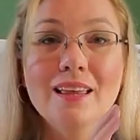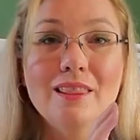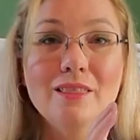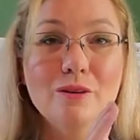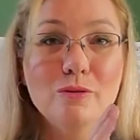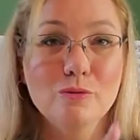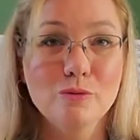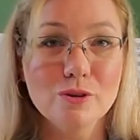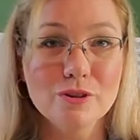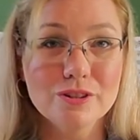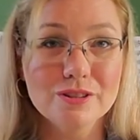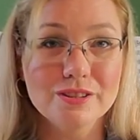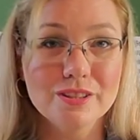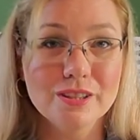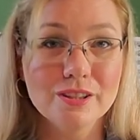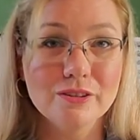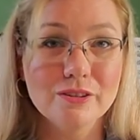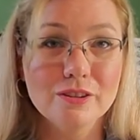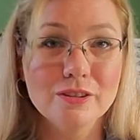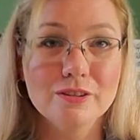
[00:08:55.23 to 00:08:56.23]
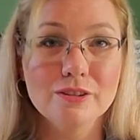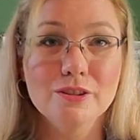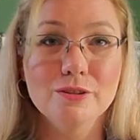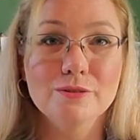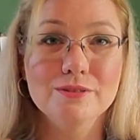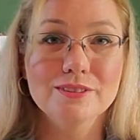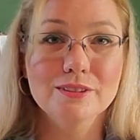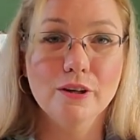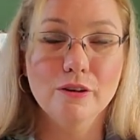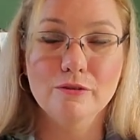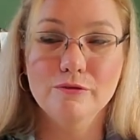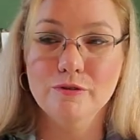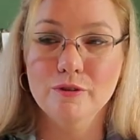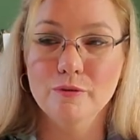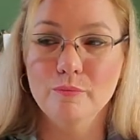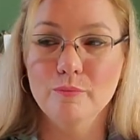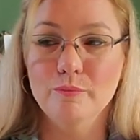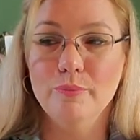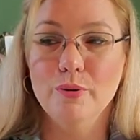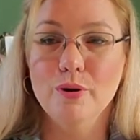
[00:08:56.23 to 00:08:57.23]
The worst thing you can do is go
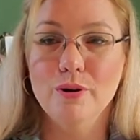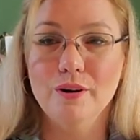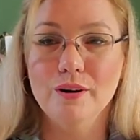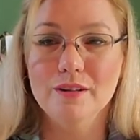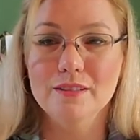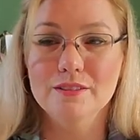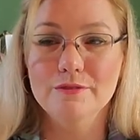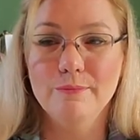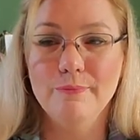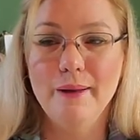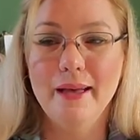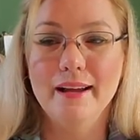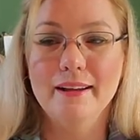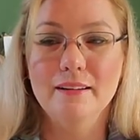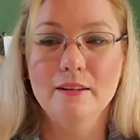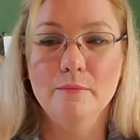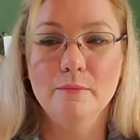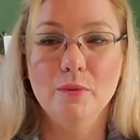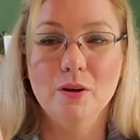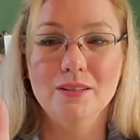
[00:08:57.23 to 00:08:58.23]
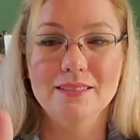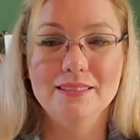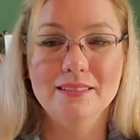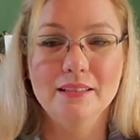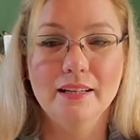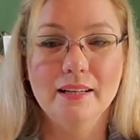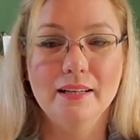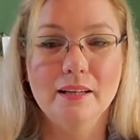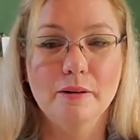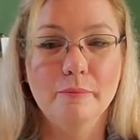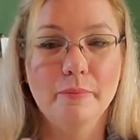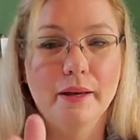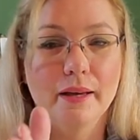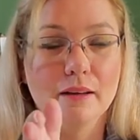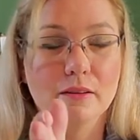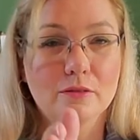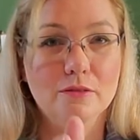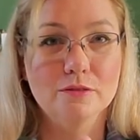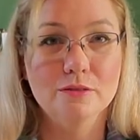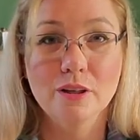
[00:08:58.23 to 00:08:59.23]
from bark, sphagnum moss,
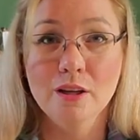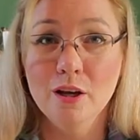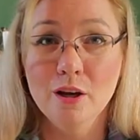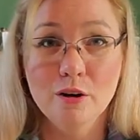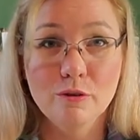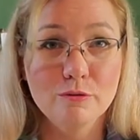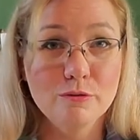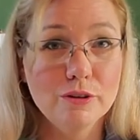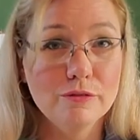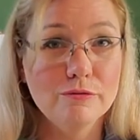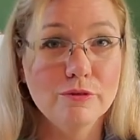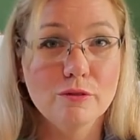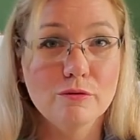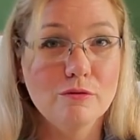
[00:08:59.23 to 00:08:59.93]
lycopodiums, river